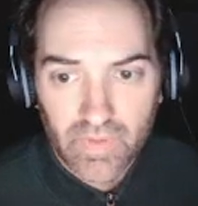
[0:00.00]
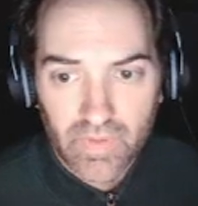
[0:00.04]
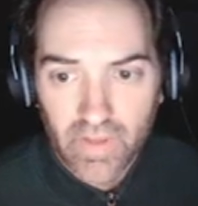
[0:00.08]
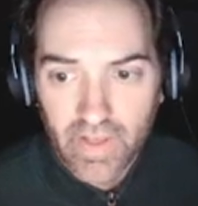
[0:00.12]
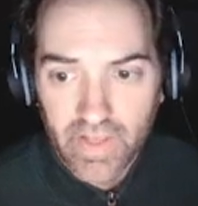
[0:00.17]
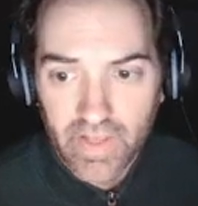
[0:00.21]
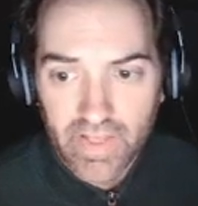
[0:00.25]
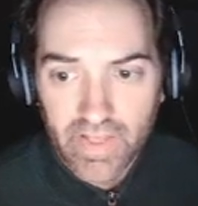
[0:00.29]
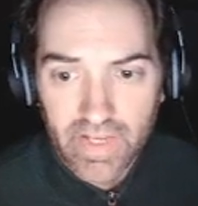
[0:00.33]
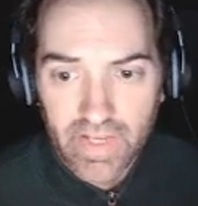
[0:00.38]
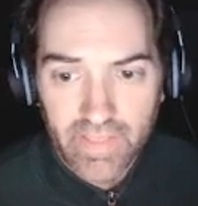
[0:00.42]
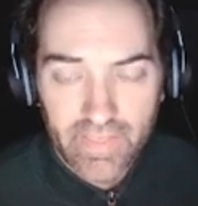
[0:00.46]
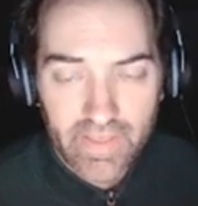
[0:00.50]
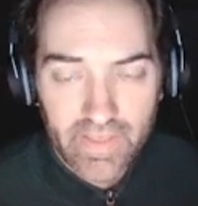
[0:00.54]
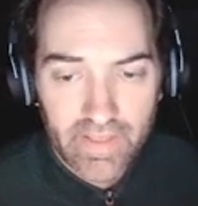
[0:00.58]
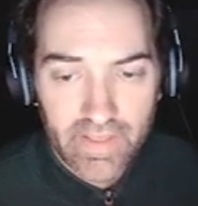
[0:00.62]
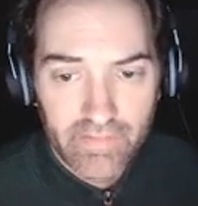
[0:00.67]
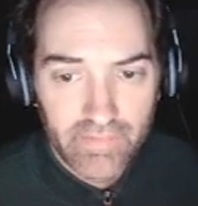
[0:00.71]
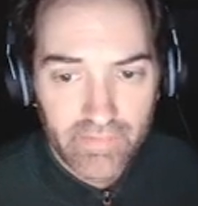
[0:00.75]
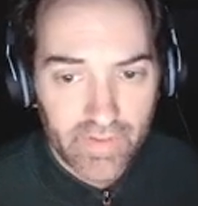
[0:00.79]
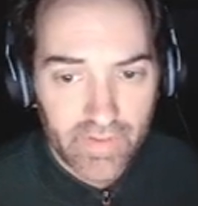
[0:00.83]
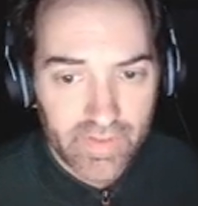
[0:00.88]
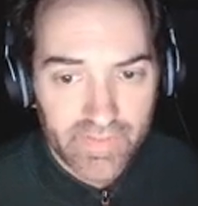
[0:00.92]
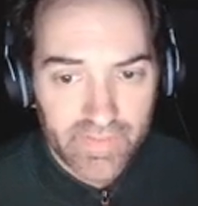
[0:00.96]
And I think I've
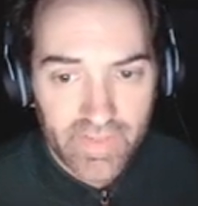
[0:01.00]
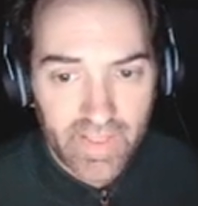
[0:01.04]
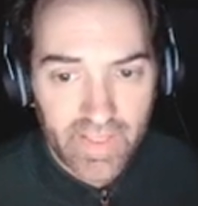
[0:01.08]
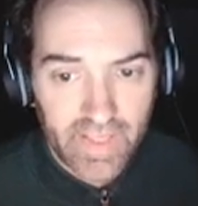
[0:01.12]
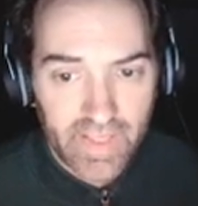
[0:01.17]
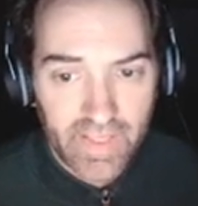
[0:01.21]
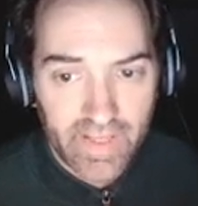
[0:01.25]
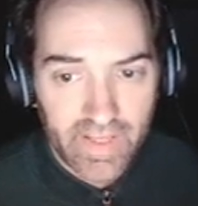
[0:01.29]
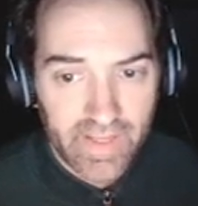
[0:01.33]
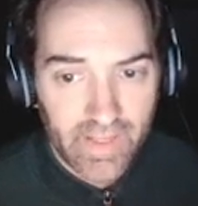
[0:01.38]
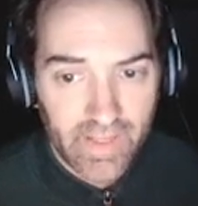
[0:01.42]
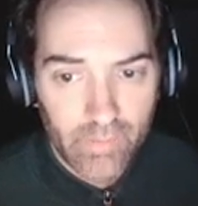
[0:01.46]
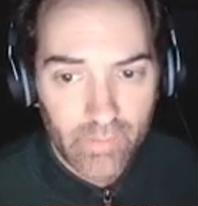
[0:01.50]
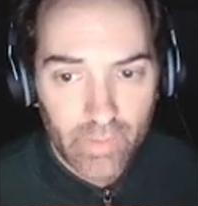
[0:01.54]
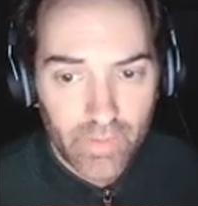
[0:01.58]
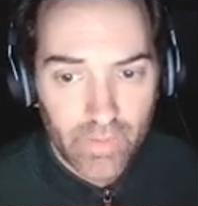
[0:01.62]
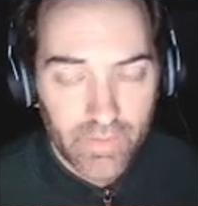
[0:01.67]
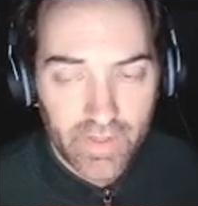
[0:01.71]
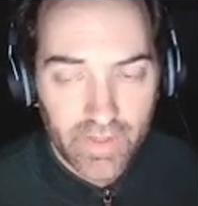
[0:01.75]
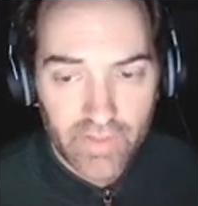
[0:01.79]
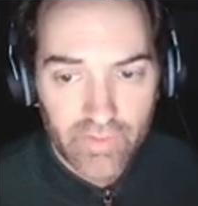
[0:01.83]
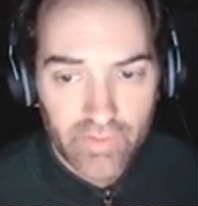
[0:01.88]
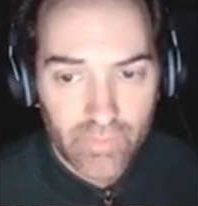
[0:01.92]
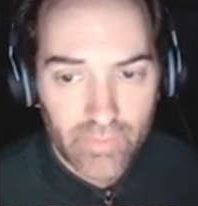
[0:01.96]
noticed the AI
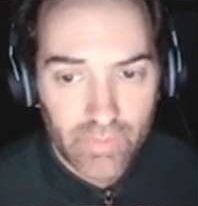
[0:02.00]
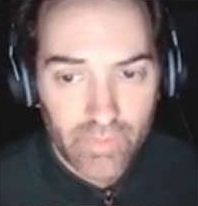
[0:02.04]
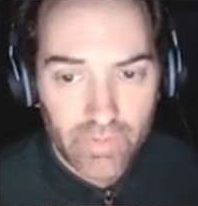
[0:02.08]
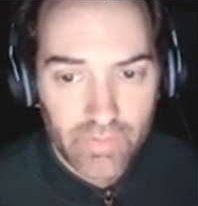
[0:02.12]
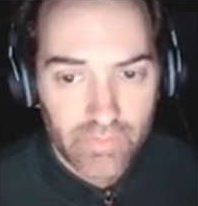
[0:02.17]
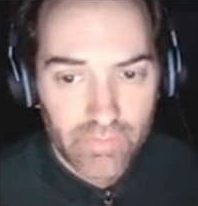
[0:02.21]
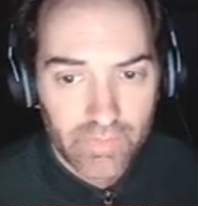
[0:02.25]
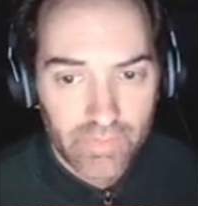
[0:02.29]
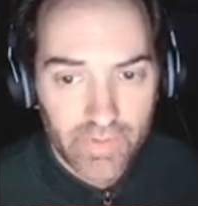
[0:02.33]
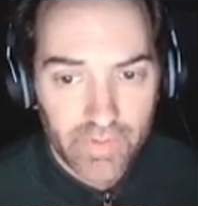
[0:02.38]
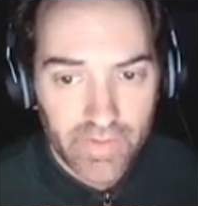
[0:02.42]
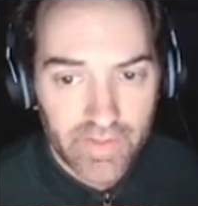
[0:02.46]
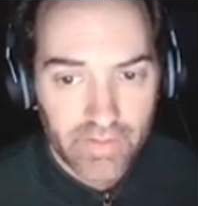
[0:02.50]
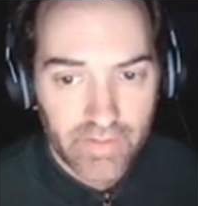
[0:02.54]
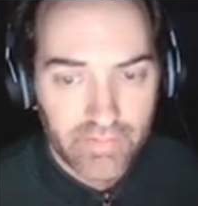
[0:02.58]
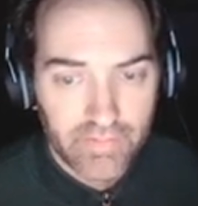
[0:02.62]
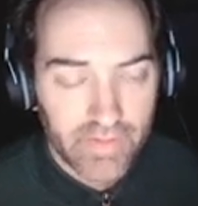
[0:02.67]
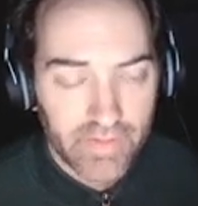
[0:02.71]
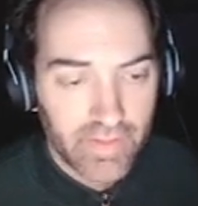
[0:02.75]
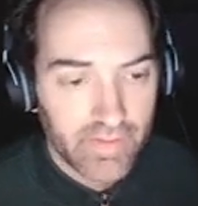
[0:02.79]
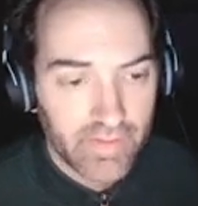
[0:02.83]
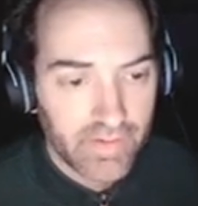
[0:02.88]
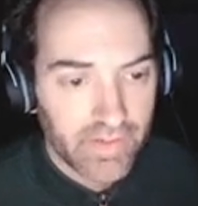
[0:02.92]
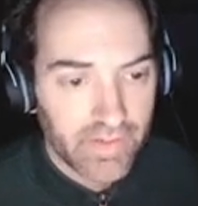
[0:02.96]
opponents won't really
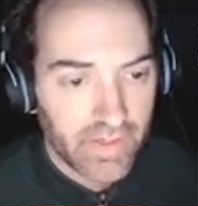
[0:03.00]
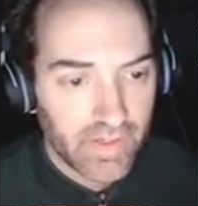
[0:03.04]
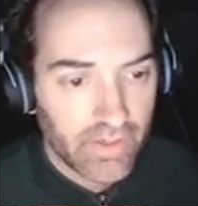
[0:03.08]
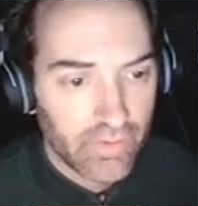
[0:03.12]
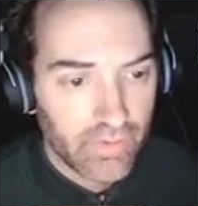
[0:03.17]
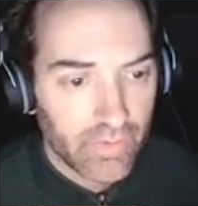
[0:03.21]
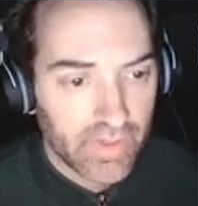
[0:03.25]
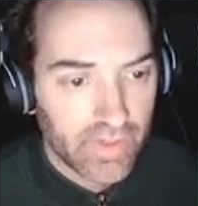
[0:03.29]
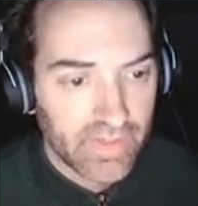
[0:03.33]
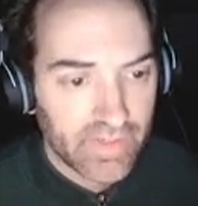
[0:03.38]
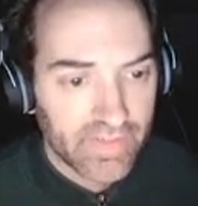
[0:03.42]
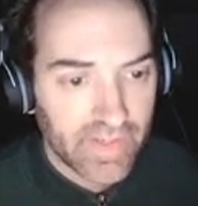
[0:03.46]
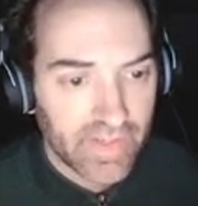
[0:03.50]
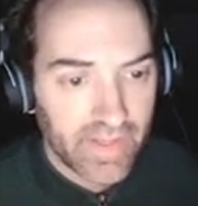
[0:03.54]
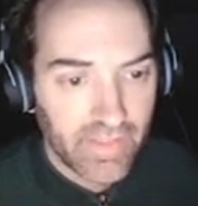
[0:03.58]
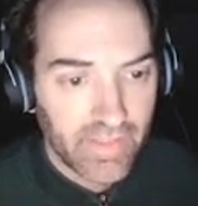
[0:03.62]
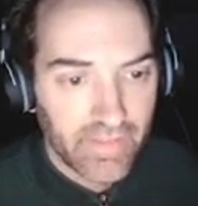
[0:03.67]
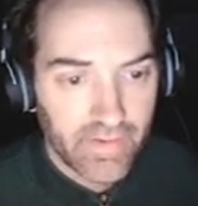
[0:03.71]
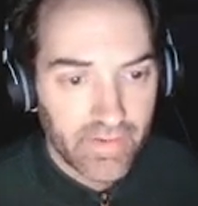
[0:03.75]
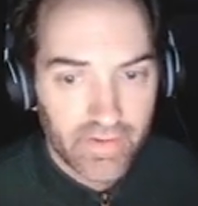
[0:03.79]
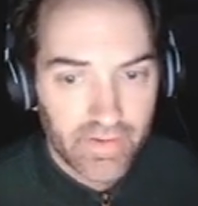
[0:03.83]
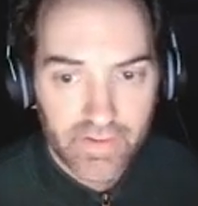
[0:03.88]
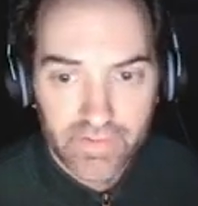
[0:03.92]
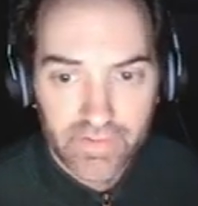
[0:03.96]
defend their territories
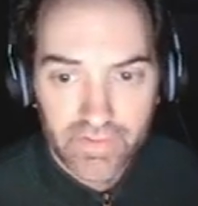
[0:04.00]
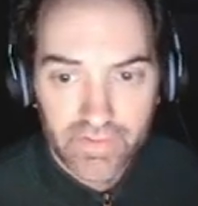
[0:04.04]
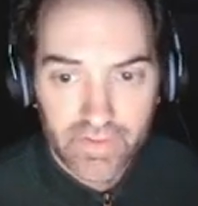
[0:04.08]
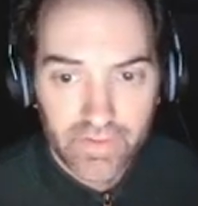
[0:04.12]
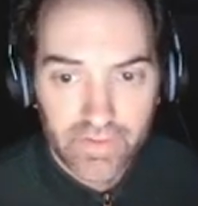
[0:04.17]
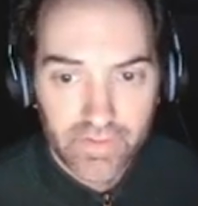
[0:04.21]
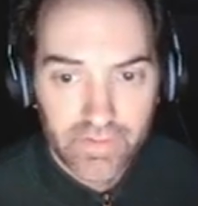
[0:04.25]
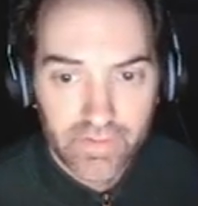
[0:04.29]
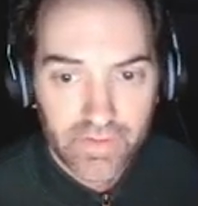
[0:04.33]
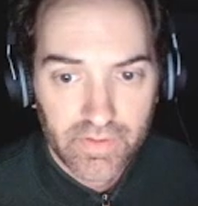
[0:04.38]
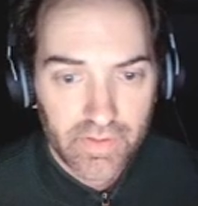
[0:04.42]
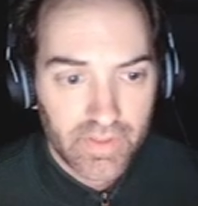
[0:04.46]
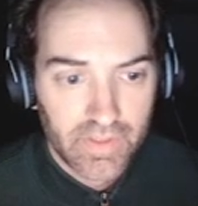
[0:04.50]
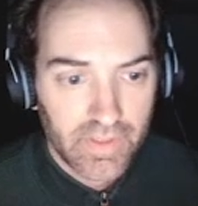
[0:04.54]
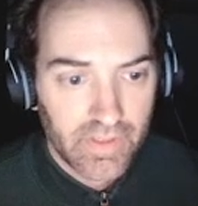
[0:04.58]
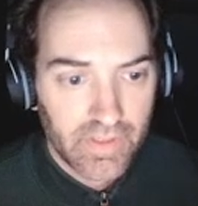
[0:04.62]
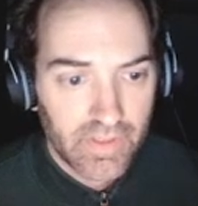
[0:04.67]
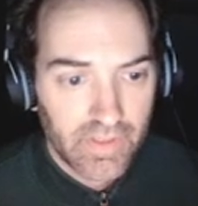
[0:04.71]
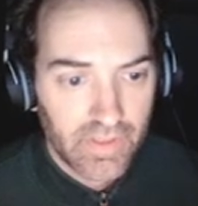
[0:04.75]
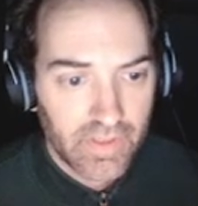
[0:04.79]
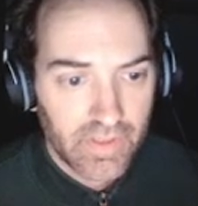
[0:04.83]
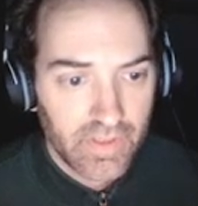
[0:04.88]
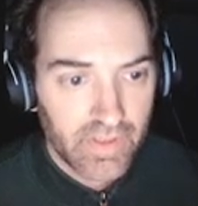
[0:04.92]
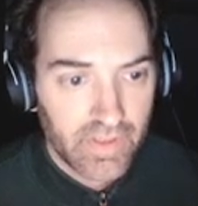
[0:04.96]
either, so
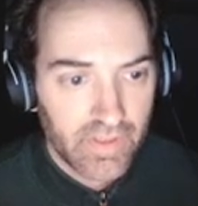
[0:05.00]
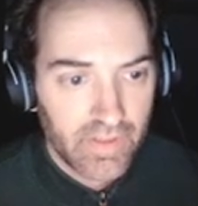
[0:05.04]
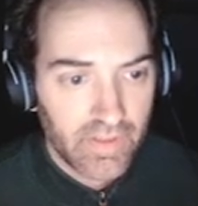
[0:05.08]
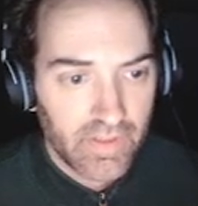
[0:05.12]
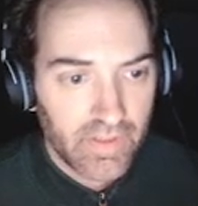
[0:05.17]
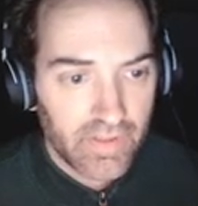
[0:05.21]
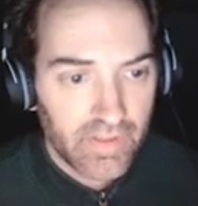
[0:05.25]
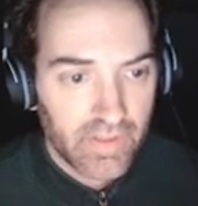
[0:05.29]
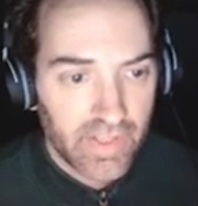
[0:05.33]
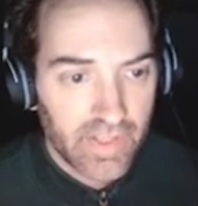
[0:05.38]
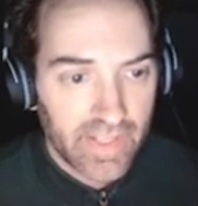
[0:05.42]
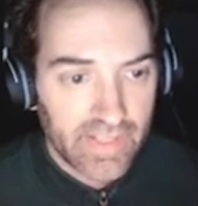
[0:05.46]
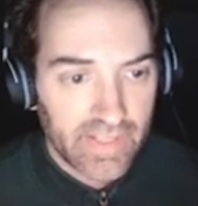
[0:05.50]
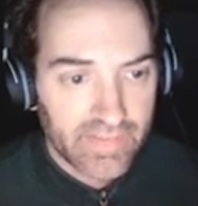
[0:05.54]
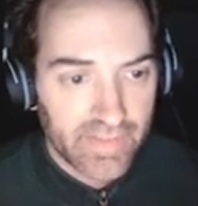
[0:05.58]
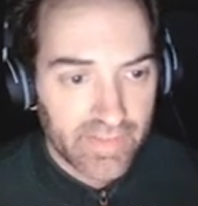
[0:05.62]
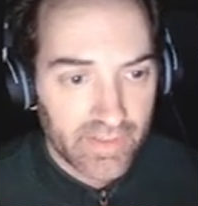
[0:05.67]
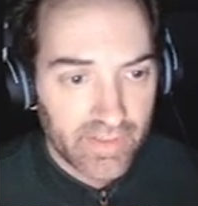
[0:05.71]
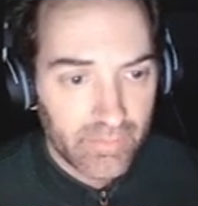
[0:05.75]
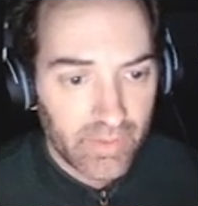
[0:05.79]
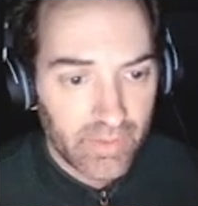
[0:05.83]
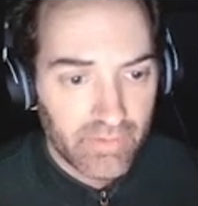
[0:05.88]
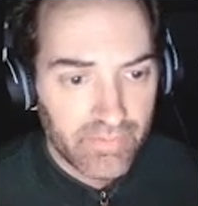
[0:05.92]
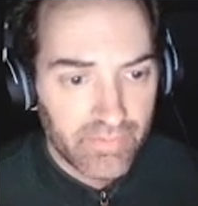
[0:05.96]
I guess
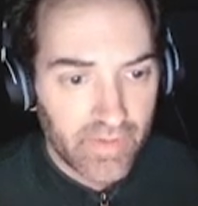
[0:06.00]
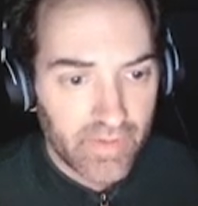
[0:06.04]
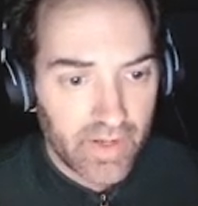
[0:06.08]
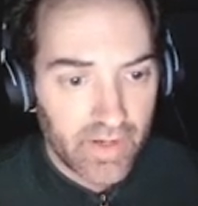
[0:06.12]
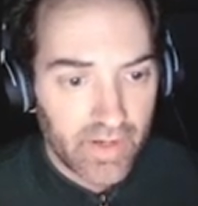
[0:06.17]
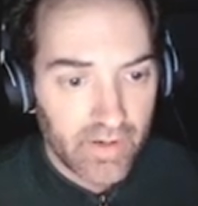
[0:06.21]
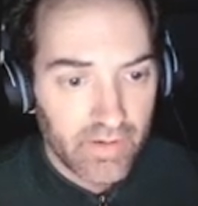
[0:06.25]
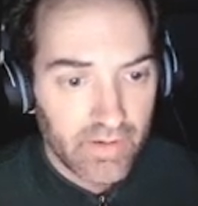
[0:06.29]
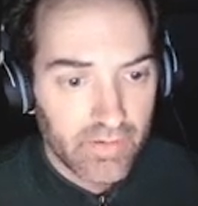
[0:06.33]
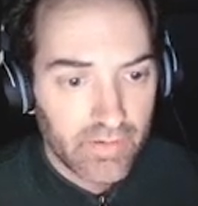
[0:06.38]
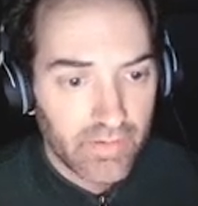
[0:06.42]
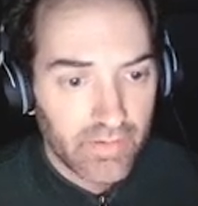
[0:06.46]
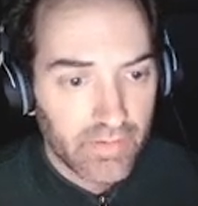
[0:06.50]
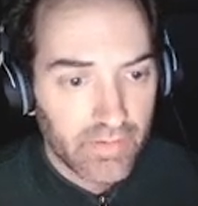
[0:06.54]
that'd be fair.